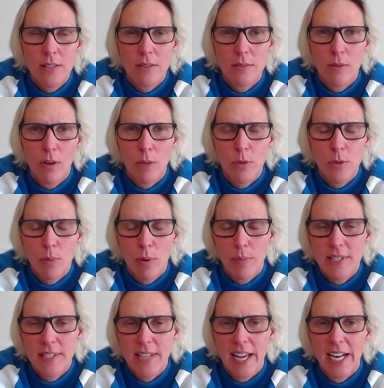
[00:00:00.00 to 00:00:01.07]
I'd just probably
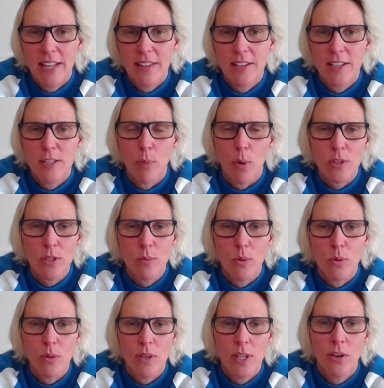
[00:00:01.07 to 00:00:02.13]
say anything is
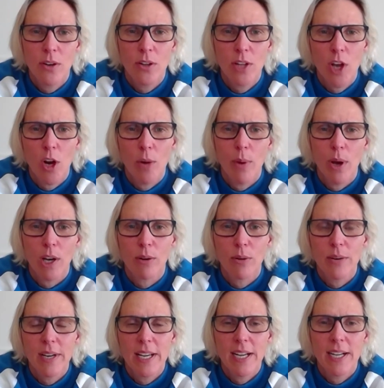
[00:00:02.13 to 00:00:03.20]
possible. You know, early on in my
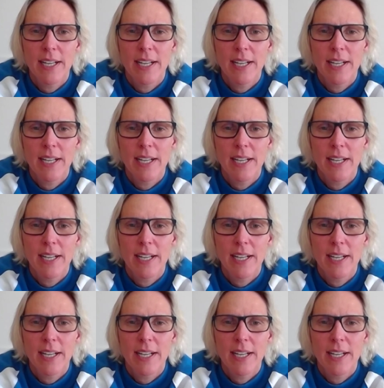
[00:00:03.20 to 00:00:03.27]
career,